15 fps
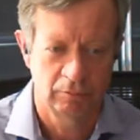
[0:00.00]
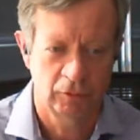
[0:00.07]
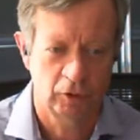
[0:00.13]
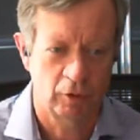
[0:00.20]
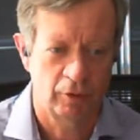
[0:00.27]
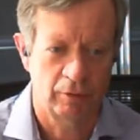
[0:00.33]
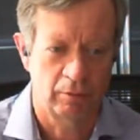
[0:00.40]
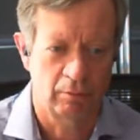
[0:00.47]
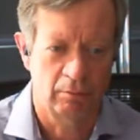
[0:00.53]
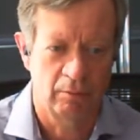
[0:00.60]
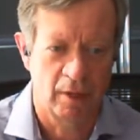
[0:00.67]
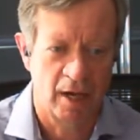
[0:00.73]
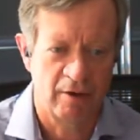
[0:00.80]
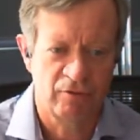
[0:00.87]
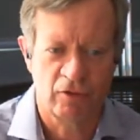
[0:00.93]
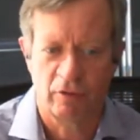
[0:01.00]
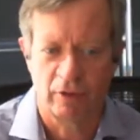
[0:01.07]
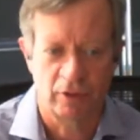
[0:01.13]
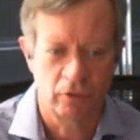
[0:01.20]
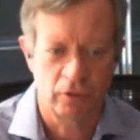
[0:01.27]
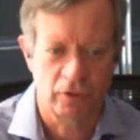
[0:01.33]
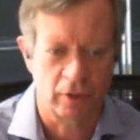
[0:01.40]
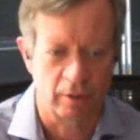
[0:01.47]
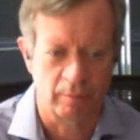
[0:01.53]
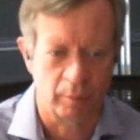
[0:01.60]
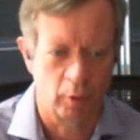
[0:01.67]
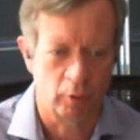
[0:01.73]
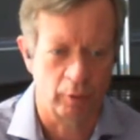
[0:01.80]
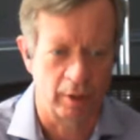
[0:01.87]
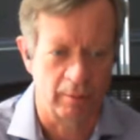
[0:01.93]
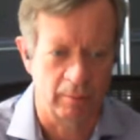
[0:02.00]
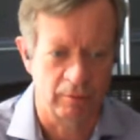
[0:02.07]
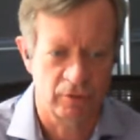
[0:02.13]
So I was already used to the program.